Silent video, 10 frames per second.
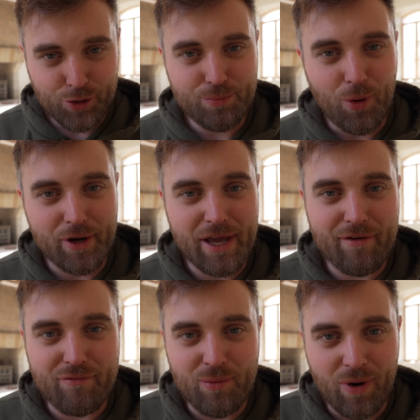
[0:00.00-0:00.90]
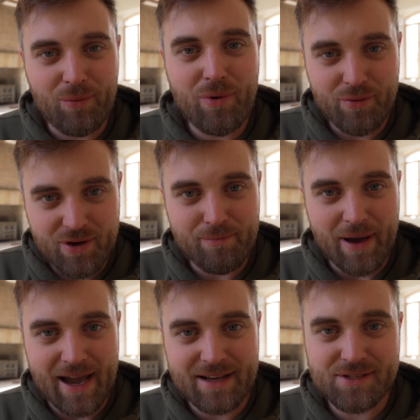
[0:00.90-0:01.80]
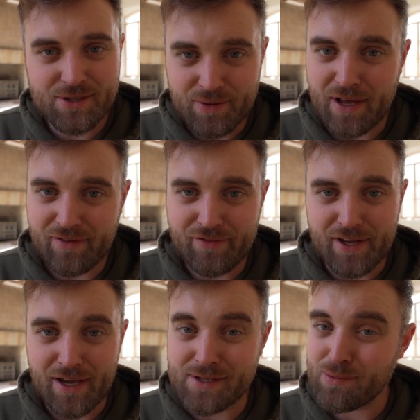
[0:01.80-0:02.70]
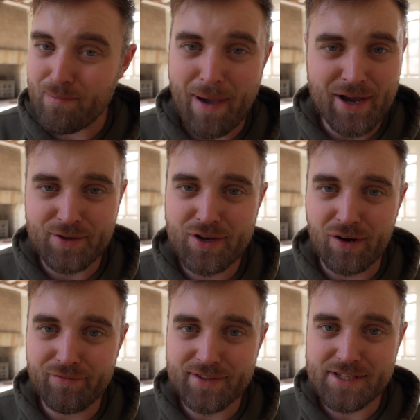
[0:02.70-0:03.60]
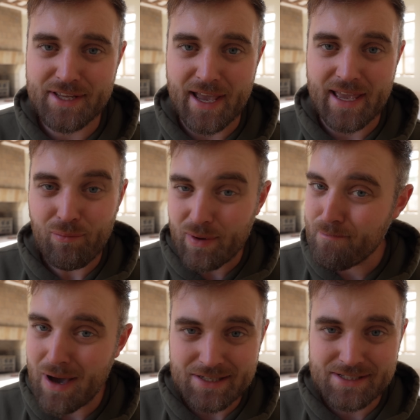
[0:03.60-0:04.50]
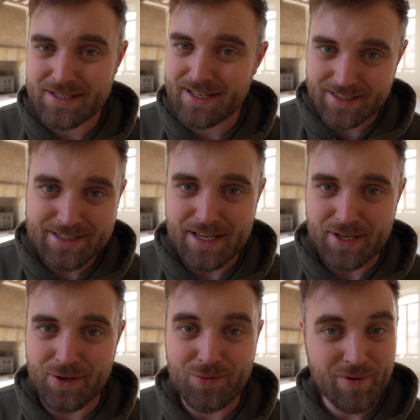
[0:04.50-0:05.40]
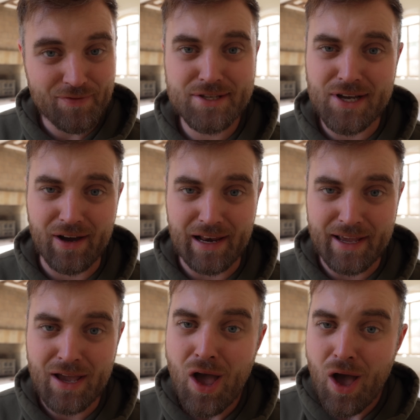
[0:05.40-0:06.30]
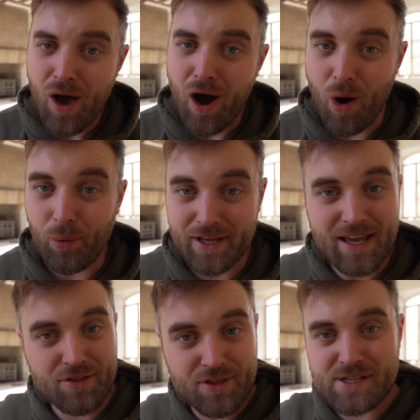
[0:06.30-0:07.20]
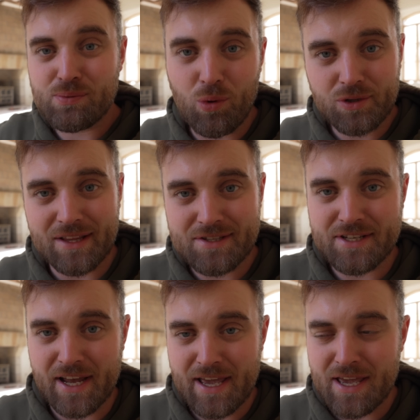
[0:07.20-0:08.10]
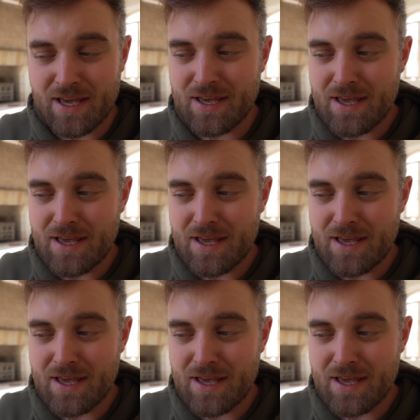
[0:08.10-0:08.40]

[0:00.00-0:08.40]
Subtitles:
Good morning everyone, welcome back to another video. So we're back at the convent today and we must continue with the tiling. I want to get this wall done today.